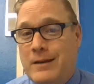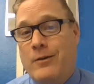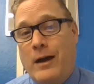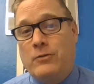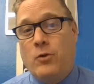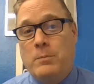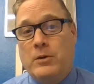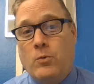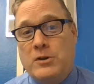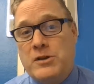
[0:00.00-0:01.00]
I grew up in
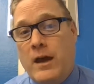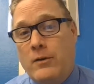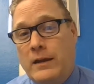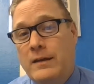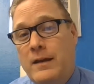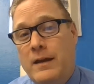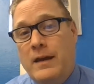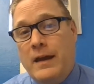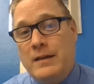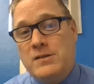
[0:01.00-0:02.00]
Orange County,
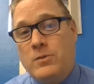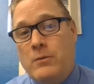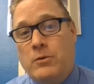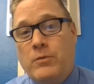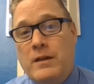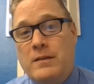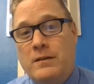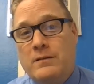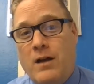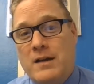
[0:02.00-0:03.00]
and so I would read
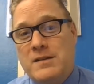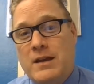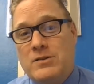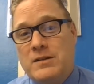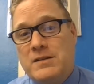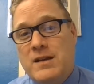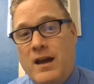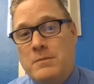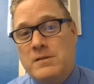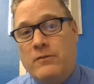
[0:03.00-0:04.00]
the Los Angeles
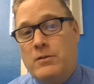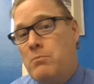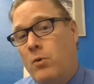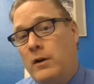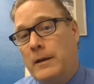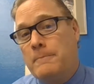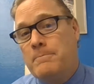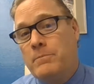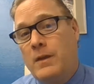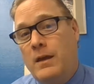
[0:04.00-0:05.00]
Times every morning.
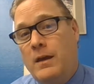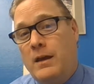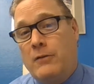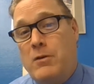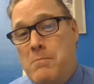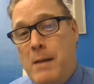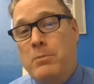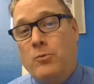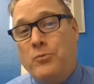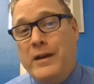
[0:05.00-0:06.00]
And I
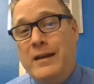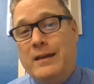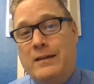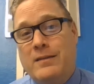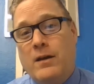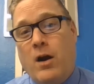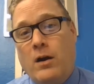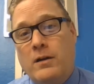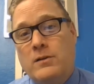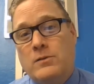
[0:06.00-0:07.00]
remember reading the
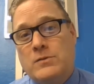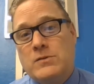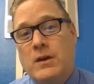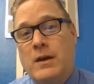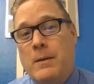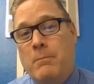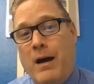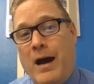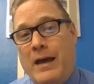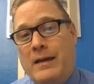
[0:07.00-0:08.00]
articles
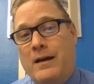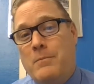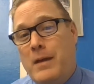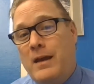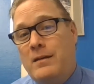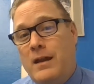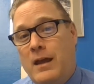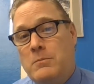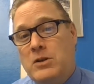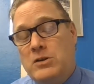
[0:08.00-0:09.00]
by a man
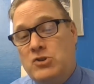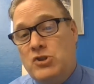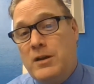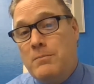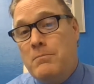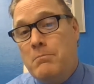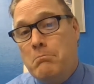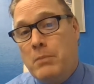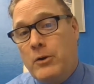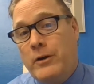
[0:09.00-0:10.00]
named Jim
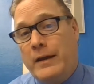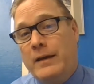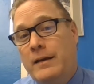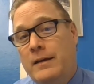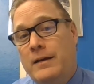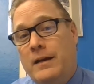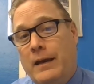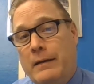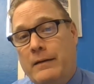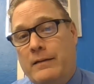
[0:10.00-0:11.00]
Murray,
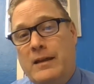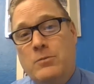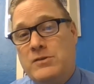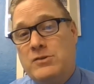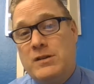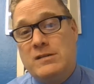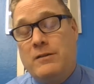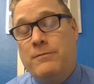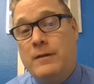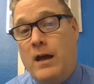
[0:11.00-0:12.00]
and he was just
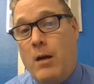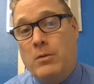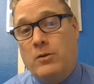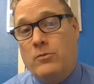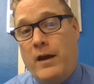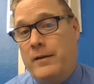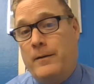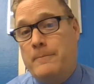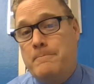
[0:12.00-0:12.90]
a phenomenal writer.